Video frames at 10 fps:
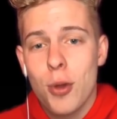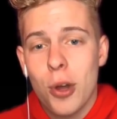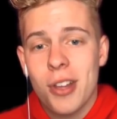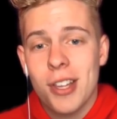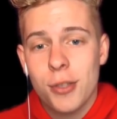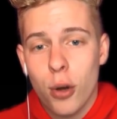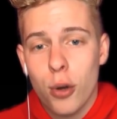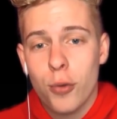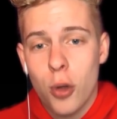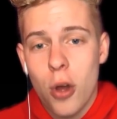you look at this photo
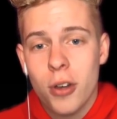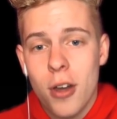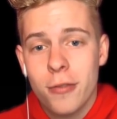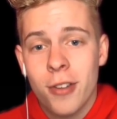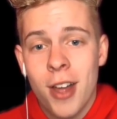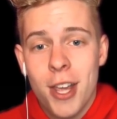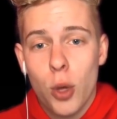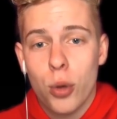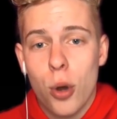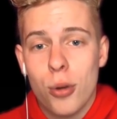for long enough,
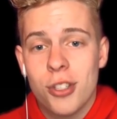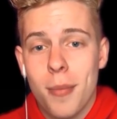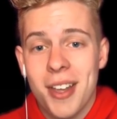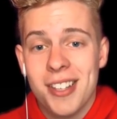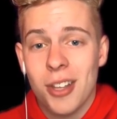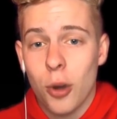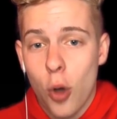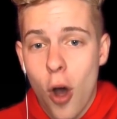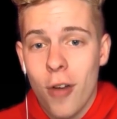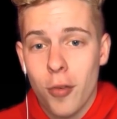you'll notice something is a little
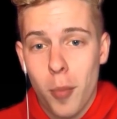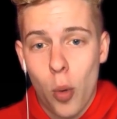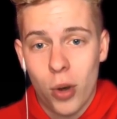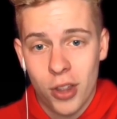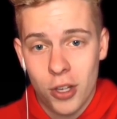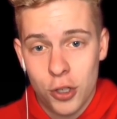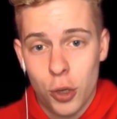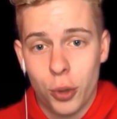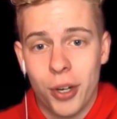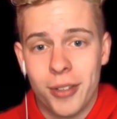off about one of the
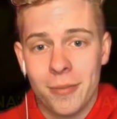children.